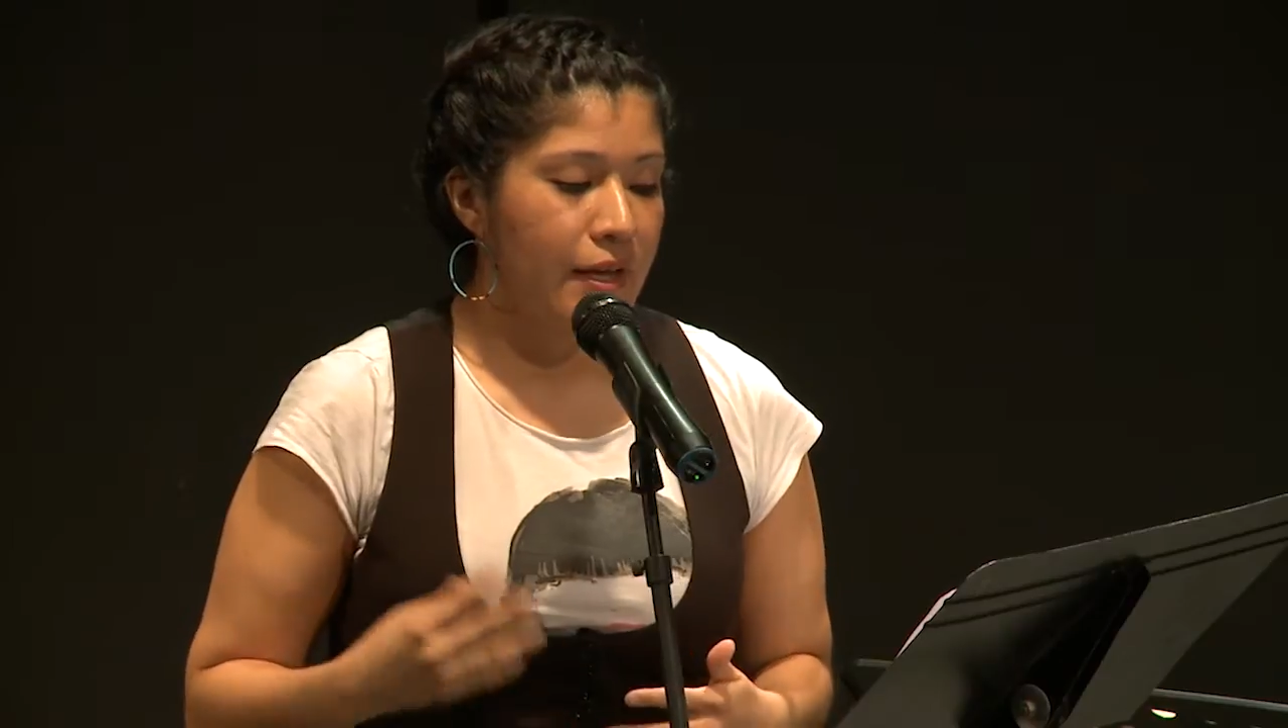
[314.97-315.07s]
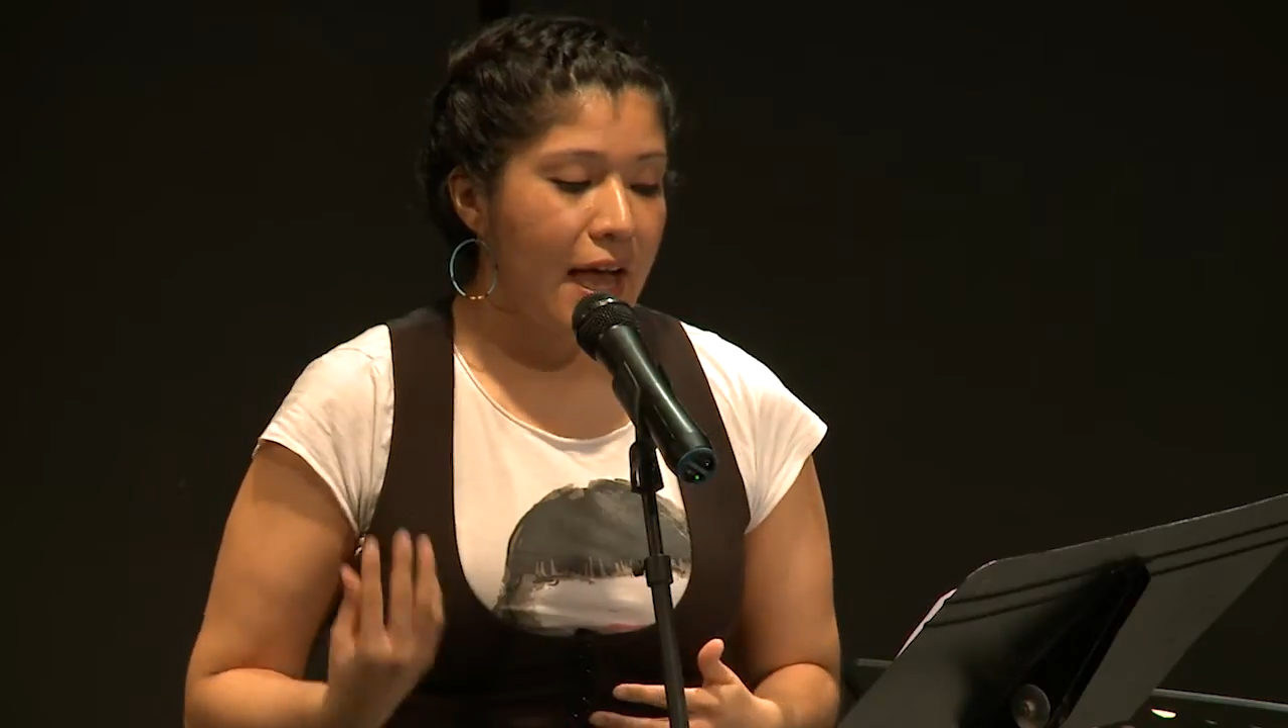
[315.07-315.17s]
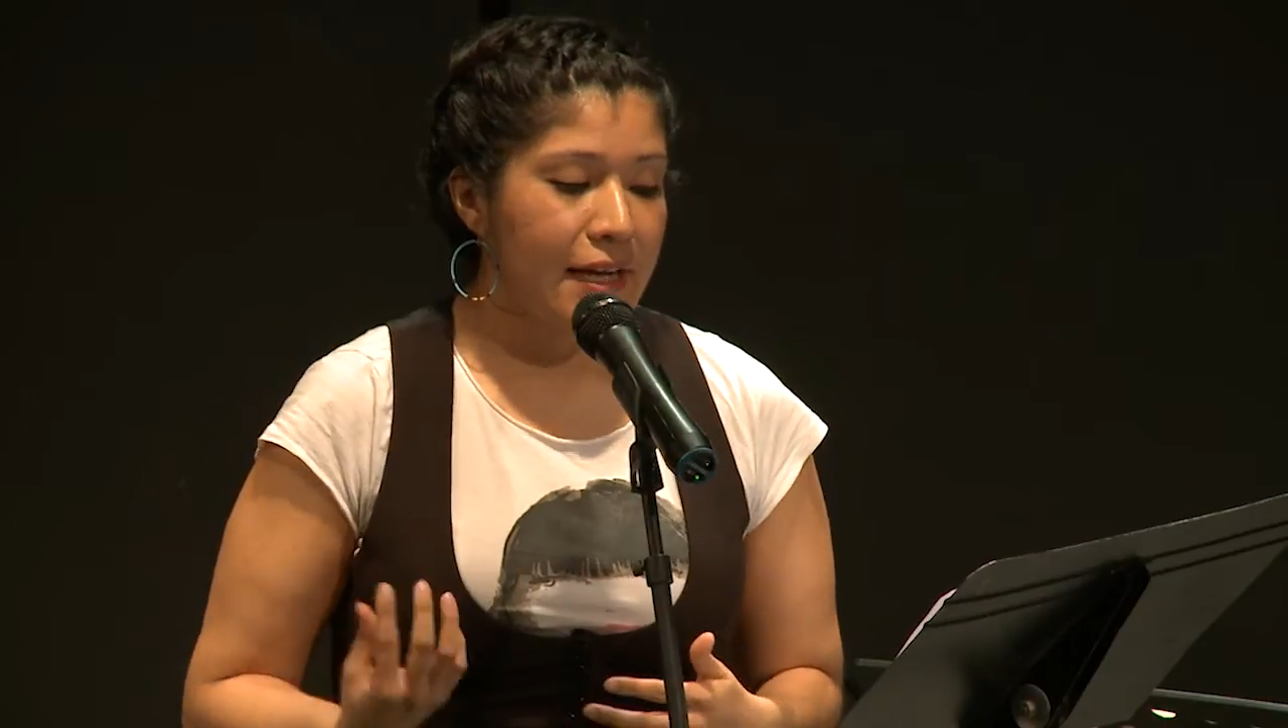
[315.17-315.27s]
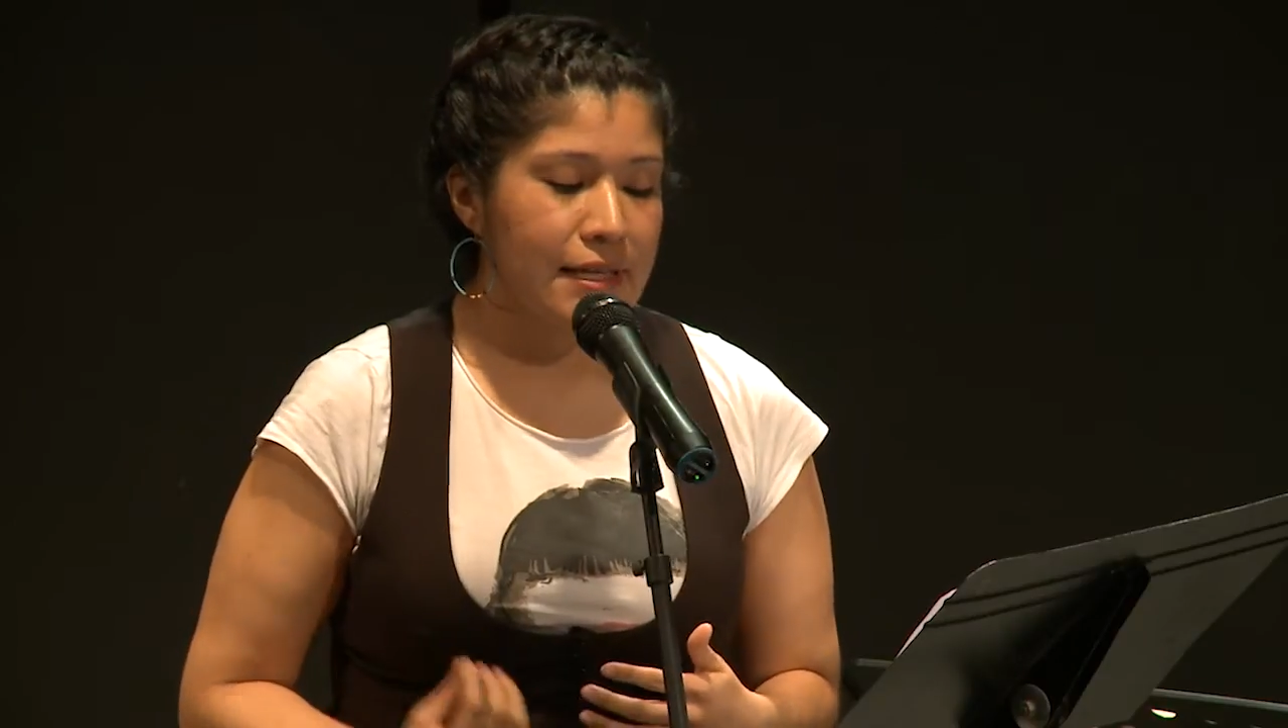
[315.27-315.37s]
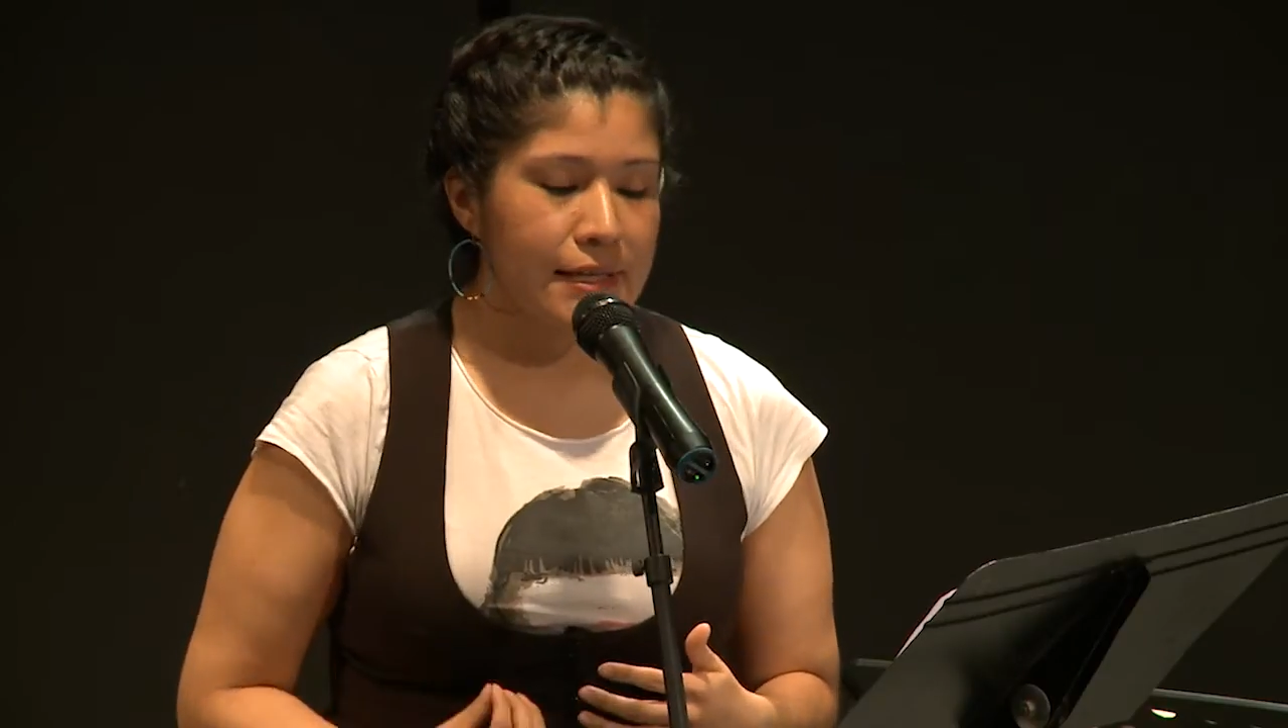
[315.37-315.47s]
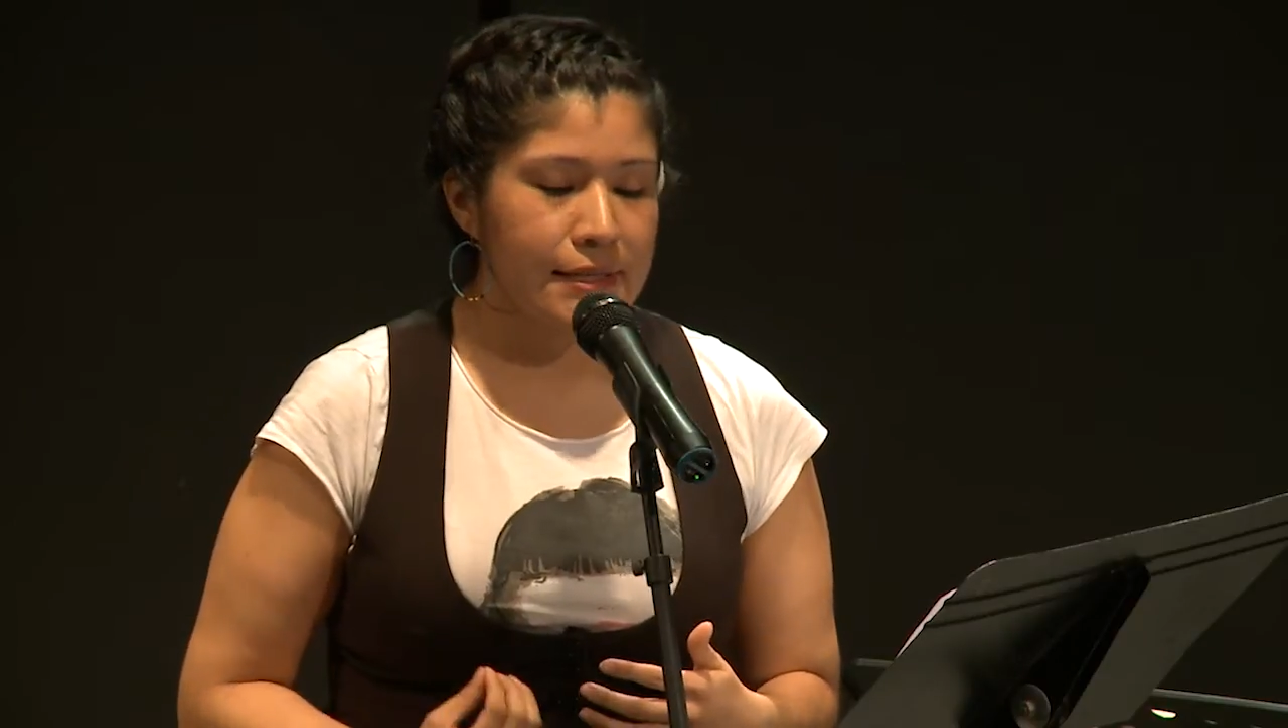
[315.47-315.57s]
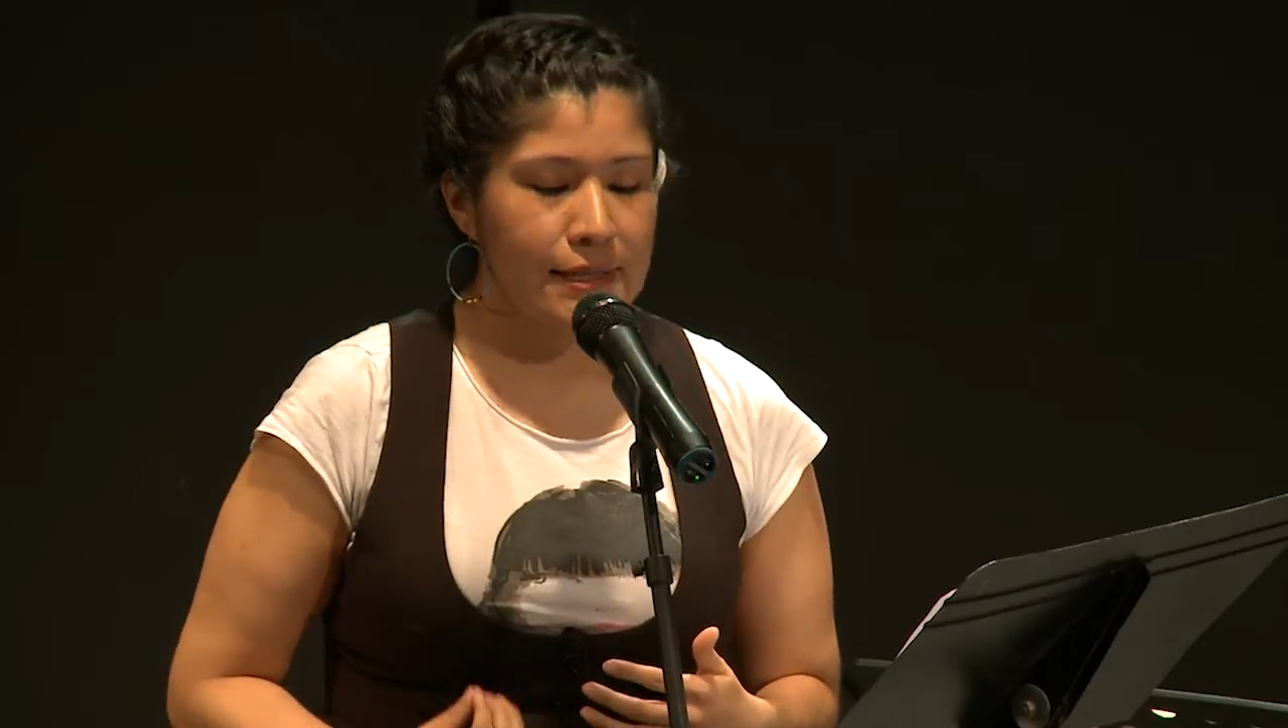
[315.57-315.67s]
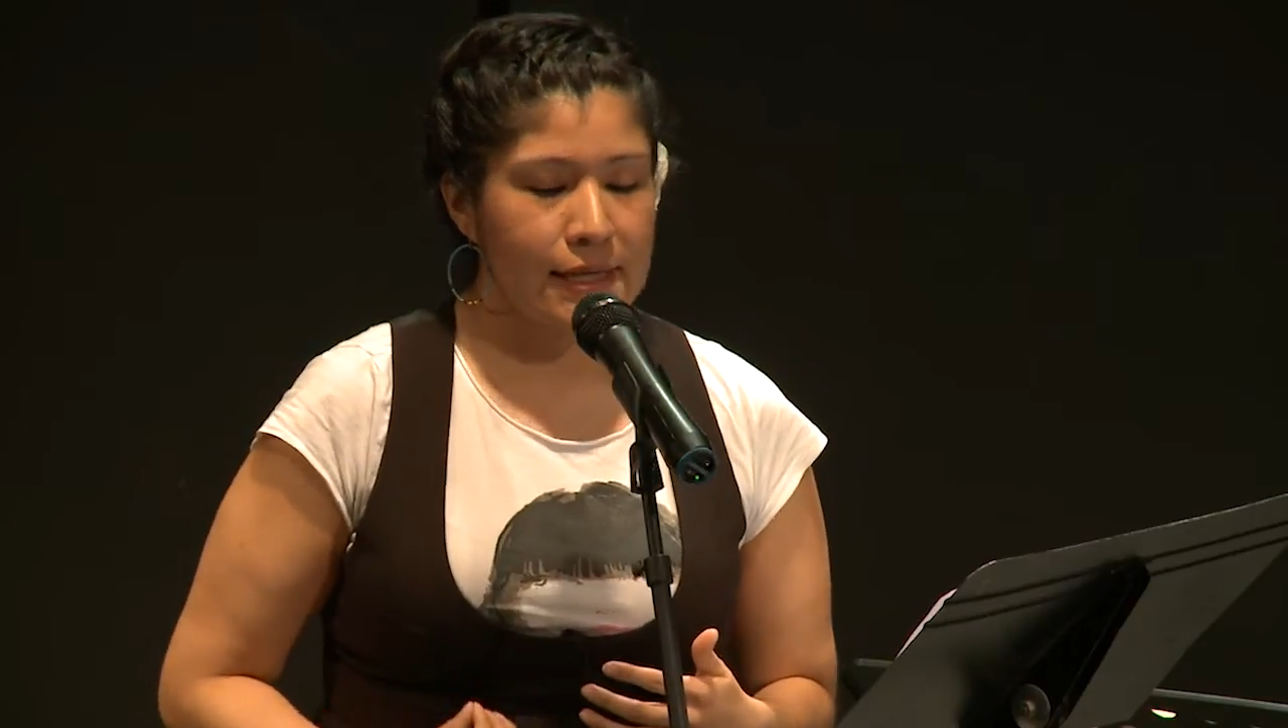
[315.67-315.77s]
I need